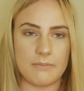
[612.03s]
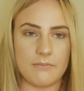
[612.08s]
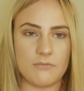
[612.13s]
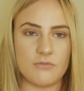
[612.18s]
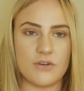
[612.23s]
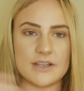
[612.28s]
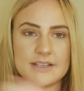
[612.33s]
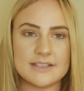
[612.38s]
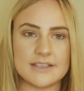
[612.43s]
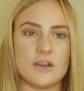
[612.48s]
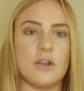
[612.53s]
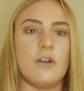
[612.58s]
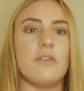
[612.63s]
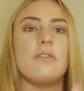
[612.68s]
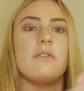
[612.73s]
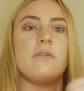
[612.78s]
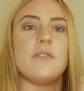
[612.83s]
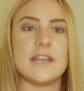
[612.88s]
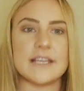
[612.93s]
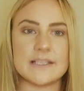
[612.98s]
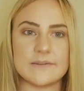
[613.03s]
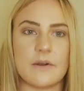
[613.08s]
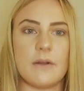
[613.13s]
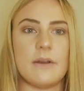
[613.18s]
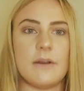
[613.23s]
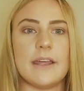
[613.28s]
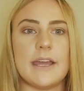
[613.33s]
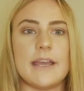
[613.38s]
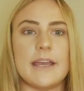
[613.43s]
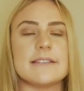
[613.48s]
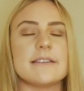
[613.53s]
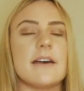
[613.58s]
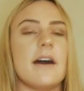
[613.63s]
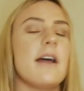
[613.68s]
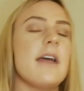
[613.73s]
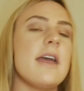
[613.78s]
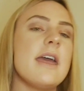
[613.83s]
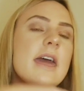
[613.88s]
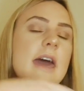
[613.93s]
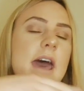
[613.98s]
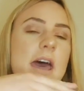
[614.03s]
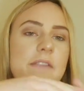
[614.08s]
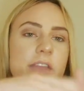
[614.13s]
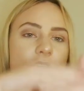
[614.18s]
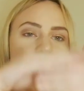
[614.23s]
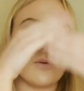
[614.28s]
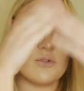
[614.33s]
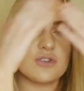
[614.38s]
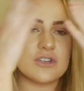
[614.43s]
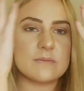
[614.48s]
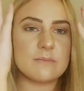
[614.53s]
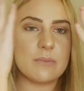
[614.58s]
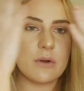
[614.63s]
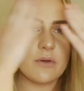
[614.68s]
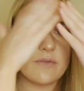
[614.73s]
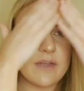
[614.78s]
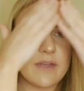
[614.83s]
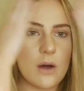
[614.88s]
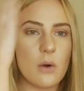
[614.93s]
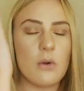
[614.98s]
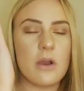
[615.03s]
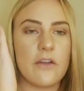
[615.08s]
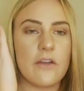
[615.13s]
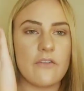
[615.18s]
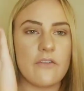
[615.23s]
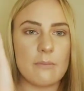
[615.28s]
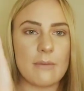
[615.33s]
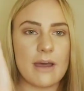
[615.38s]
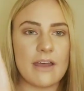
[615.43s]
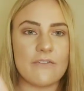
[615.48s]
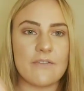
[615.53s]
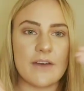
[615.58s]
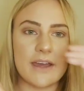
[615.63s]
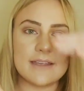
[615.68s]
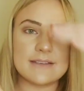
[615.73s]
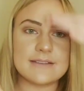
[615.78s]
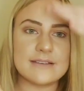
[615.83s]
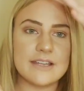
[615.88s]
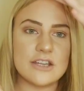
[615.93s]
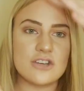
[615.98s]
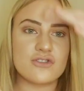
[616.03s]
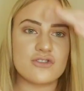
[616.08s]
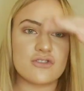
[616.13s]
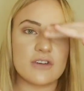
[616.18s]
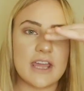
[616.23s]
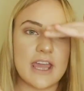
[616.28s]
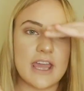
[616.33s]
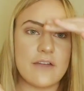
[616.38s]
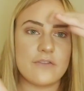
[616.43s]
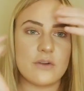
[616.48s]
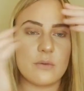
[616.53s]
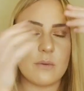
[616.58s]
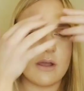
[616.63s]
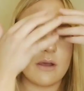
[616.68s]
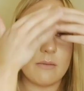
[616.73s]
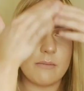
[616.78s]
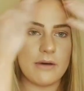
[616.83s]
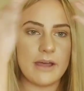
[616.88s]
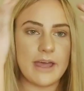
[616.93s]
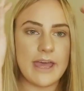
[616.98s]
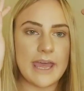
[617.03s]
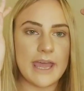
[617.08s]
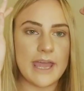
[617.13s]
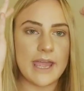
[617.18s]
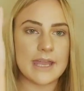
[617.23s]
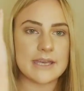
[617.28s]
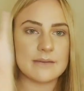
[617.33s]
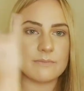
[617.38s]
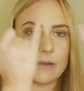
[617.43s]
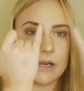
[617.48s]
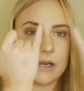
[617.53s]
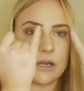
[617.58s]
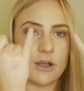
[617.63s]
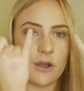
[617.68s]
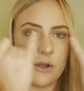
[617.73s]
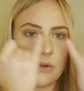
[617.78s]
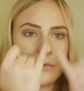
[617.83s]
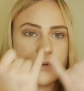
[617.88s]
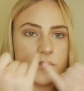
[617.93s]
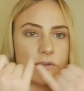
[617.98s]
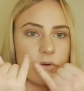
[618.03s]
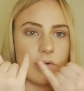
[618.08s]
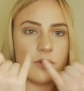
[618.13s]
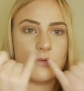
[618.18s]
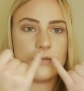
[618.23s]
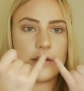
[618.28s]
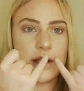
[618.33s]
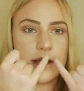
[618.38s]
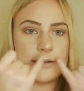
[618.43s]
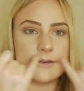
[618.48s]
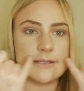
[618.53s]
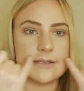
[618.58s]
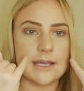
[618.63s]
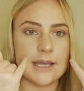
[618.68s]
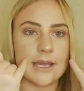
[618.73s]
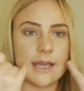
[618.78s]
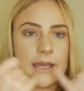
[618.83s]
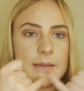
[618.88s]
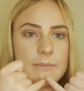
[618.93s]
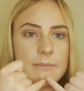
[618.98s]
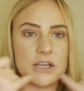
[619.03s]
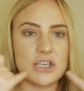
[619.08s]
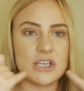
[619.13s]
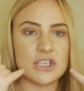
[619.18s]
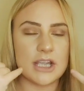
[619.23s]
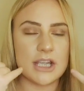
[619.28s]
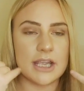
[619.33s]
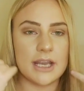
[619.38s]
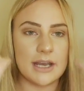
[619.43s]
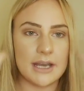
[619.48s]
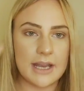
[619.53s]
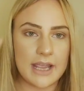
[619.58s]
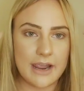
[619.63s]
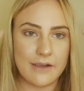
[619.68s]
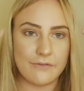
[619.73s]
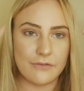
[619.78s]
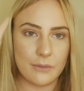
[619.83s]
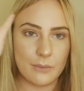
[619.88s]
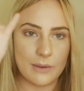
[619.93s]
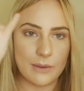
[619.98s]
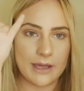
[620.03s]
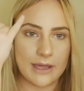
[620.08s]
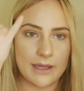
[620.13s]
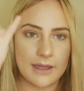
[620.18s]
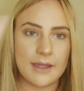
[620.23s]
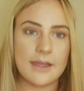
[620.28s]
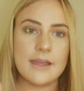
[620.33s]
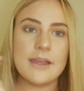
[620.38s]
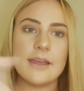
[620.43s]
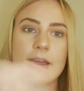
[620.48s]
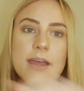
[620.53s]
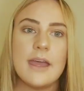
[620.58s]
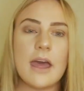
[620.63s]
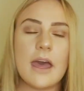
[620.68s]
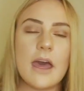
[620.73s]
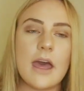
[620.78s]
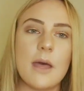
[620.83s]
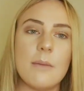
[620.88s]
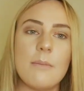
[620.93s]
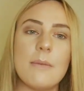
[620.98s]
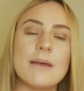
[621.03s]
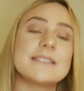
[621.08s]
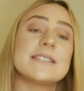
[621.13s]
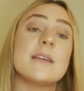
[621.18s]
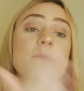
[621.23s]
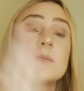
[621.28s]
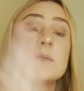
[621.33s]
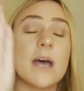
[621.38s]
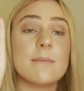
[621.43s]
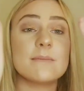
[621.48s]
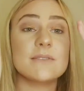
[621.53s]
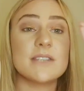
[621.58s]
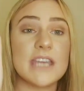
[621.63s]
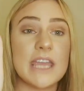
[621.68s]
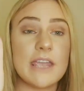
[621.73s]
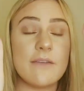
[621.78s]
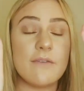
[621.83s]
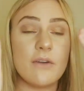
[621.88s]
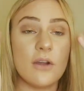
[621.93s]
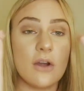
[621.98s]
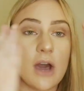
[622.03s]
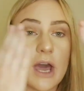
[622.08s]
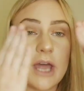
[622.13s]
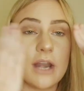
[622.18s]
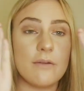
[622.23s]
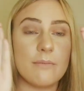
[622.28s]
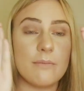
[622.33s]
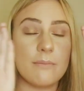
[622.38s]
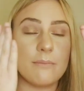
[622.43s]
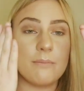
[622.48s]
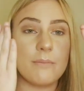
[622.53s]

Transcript: rinsing off of the exfoliator, and I'll just put that all over my face, literally everywhere, on my head, my nose, all around here, my chin, everywhere. And sometimes I even kind of